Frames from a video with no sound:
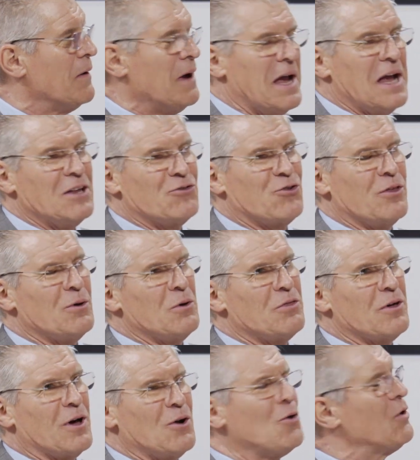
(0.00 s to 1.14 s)
And so then we
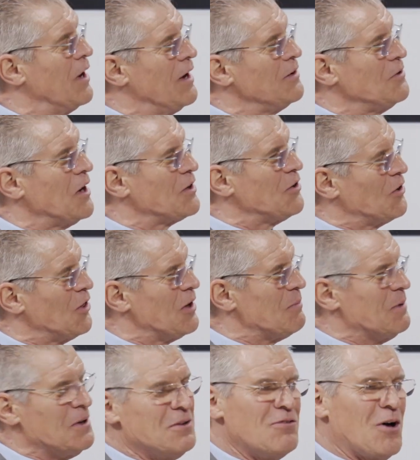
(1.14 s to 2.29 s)
thought, okay, Dr.
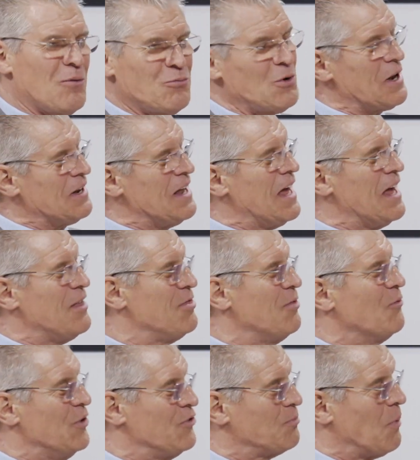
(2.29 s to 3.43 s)
Kligman developed Retin-A
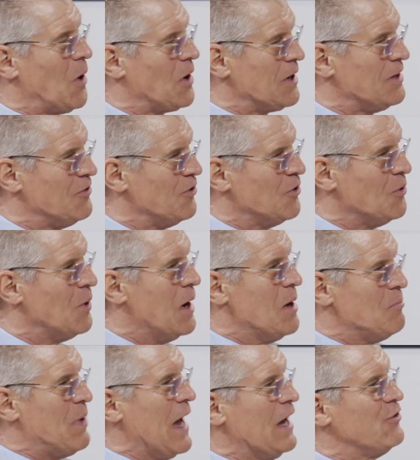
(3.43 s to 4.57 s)
responding to
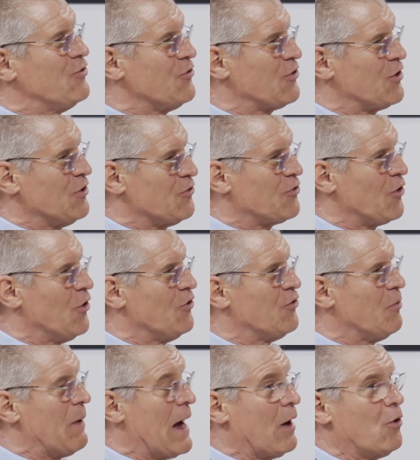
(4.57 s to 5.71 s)
patients' concerns
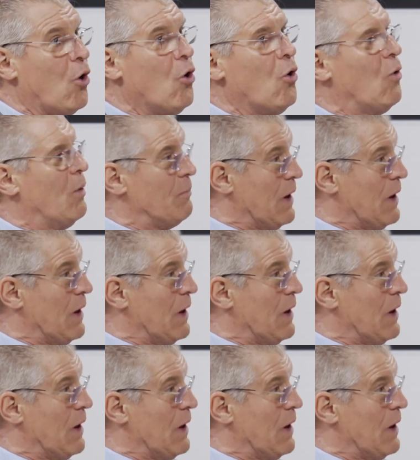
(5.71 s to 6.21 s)
about, oh,